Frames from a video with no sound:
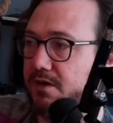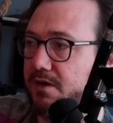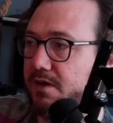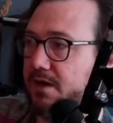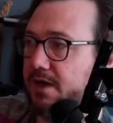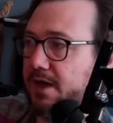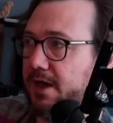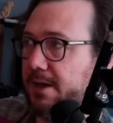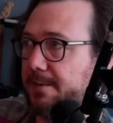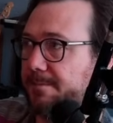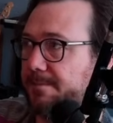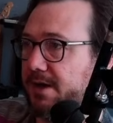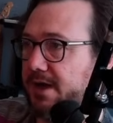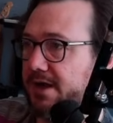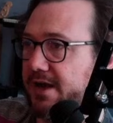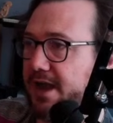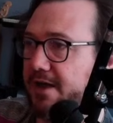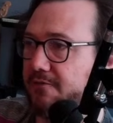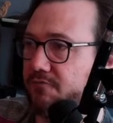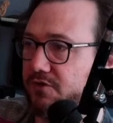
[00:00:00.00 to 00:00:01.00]
And
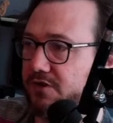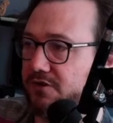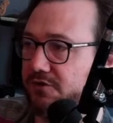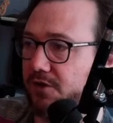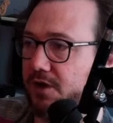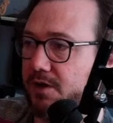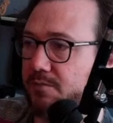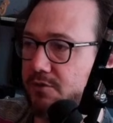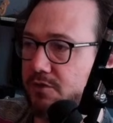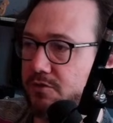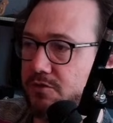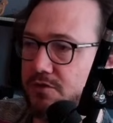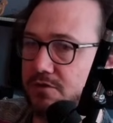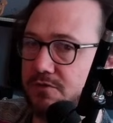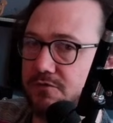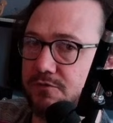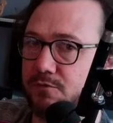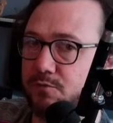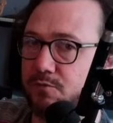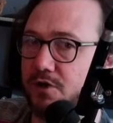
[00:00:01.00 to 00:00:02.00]
every time you use a
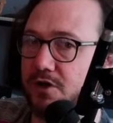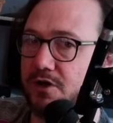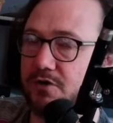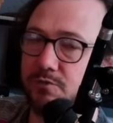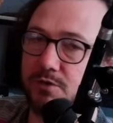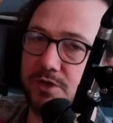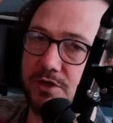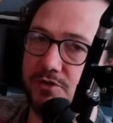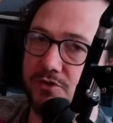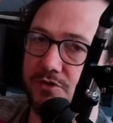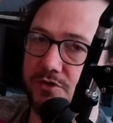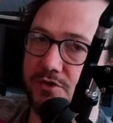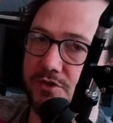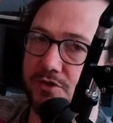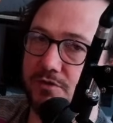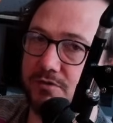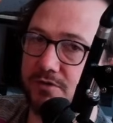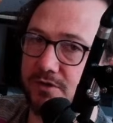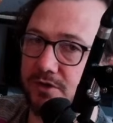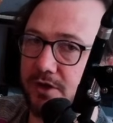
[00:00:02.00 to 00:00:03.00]
word where you should use
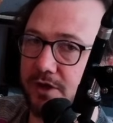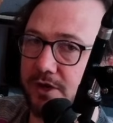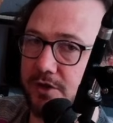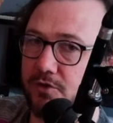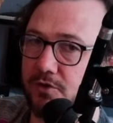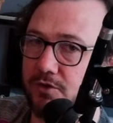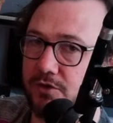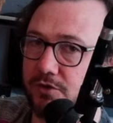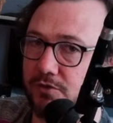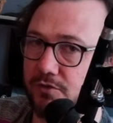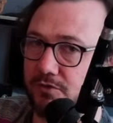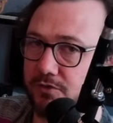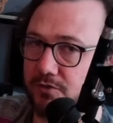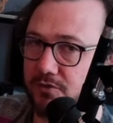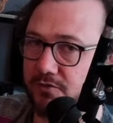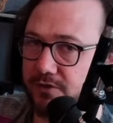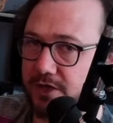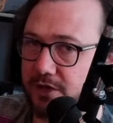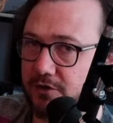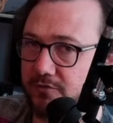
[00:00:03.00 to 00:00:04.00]
an icon, you're sort of
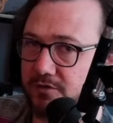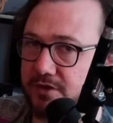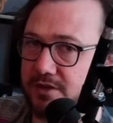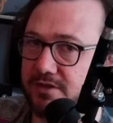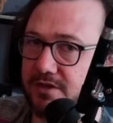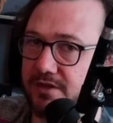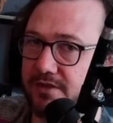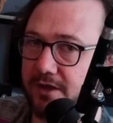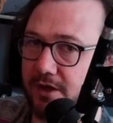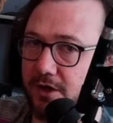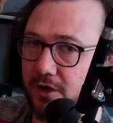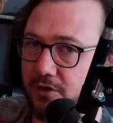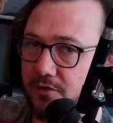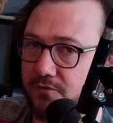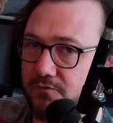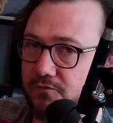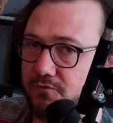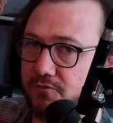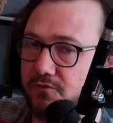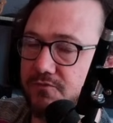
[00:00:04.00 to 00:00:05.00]
increasing that
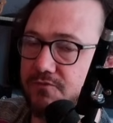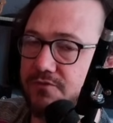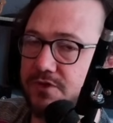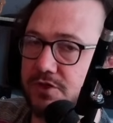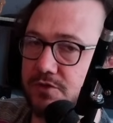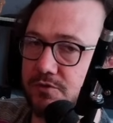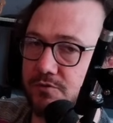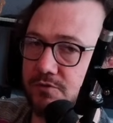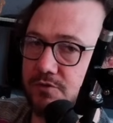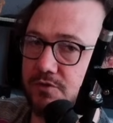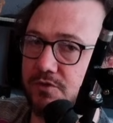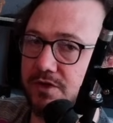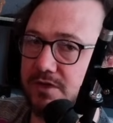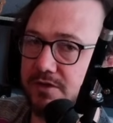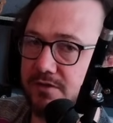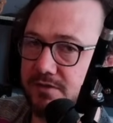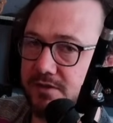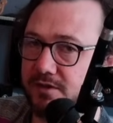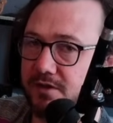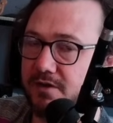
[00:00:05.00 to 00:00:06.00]
overall visual noise
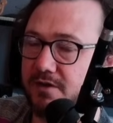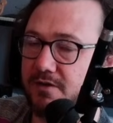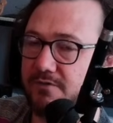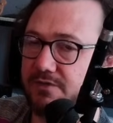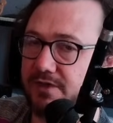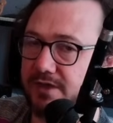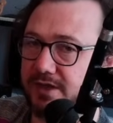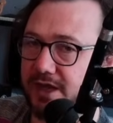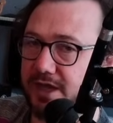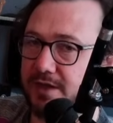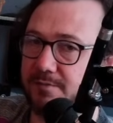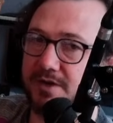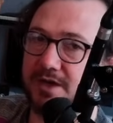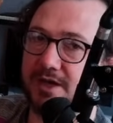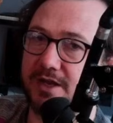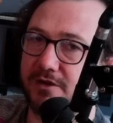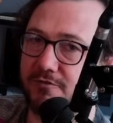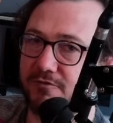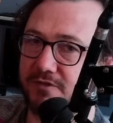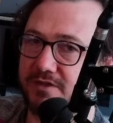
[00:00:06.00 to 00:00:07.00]
of the game and
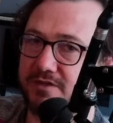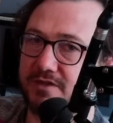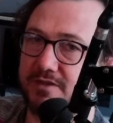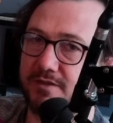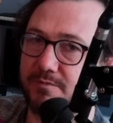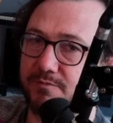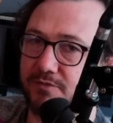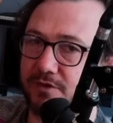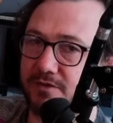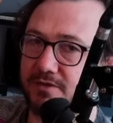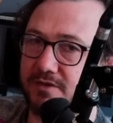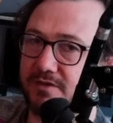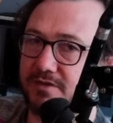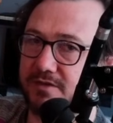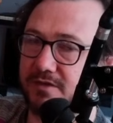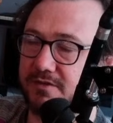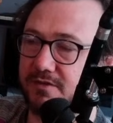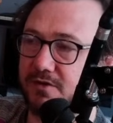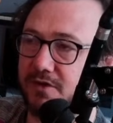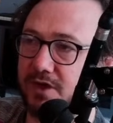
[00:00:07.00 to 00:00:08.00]
increasing the processing
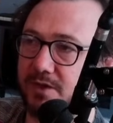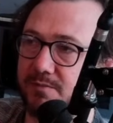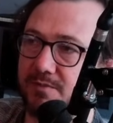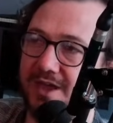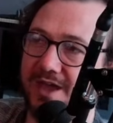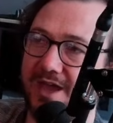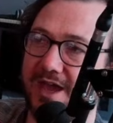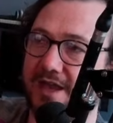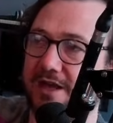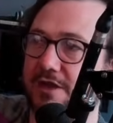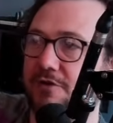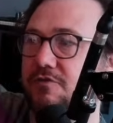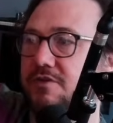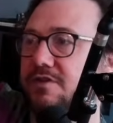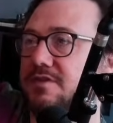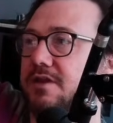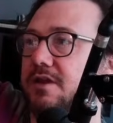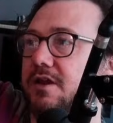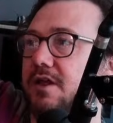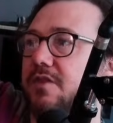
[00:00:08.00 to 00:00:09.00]
time and increasing
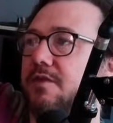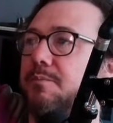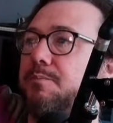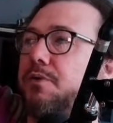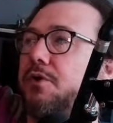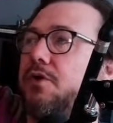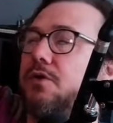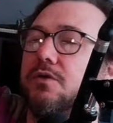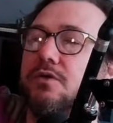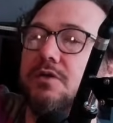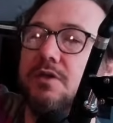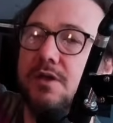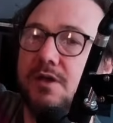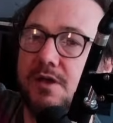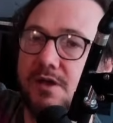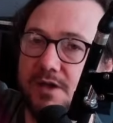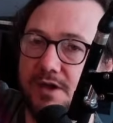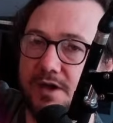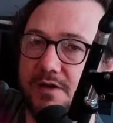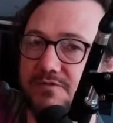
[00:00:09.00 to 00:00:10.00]
like the pull
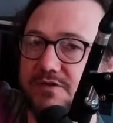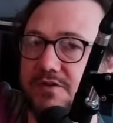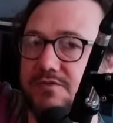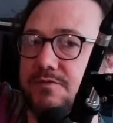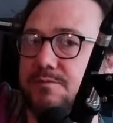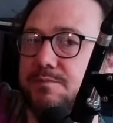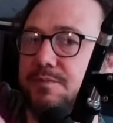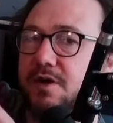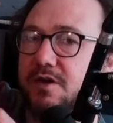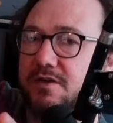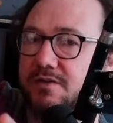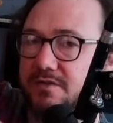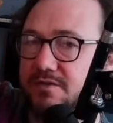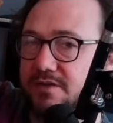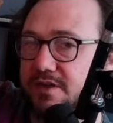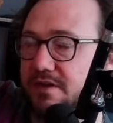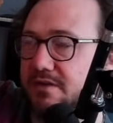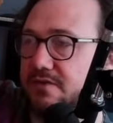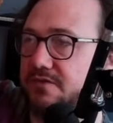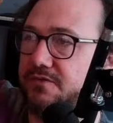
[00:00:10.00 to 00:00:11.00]
of different parts of the
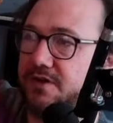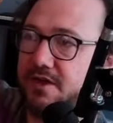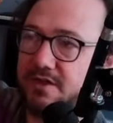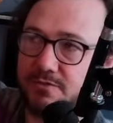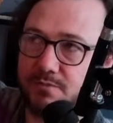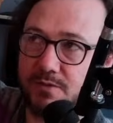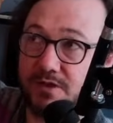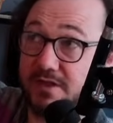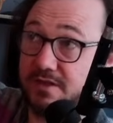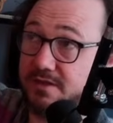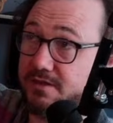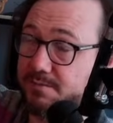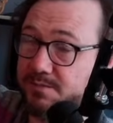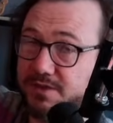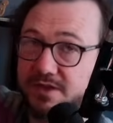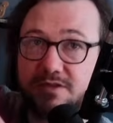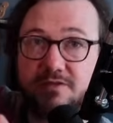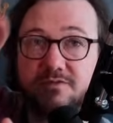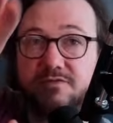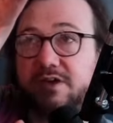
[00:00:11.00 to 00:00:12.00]
interface where there's a piece
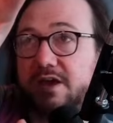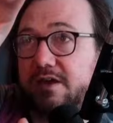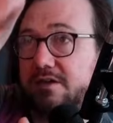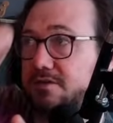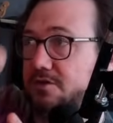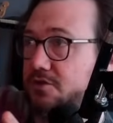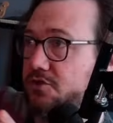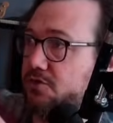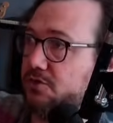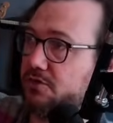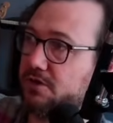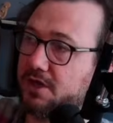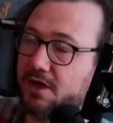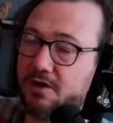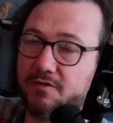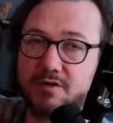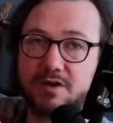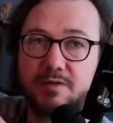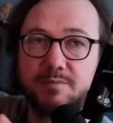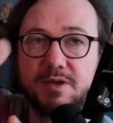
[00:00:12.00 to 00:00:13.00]
of text that shouldn't
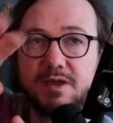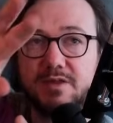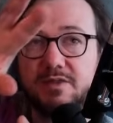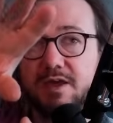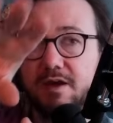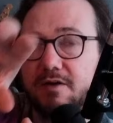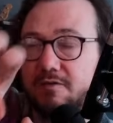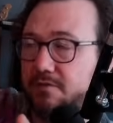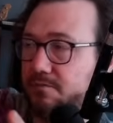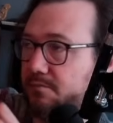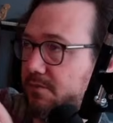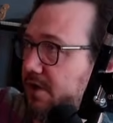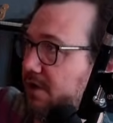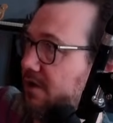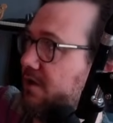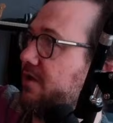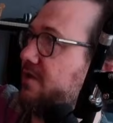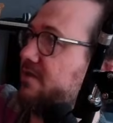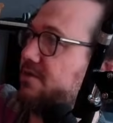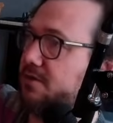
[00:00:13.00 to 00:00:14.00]
currently be there and my eye
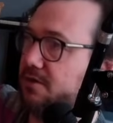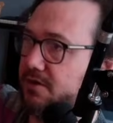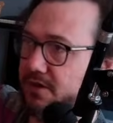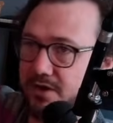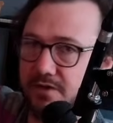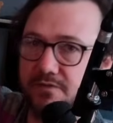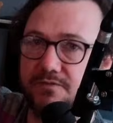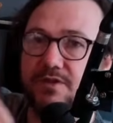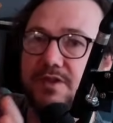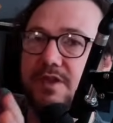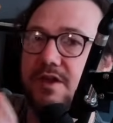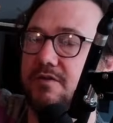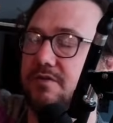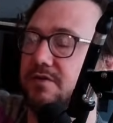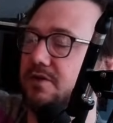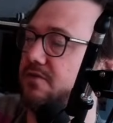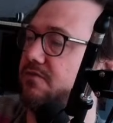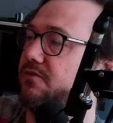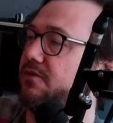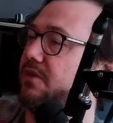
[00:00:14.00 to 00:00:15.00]
is going over there and
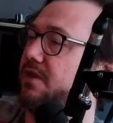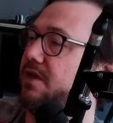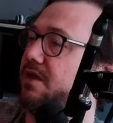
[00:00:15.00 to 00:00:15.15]
over there.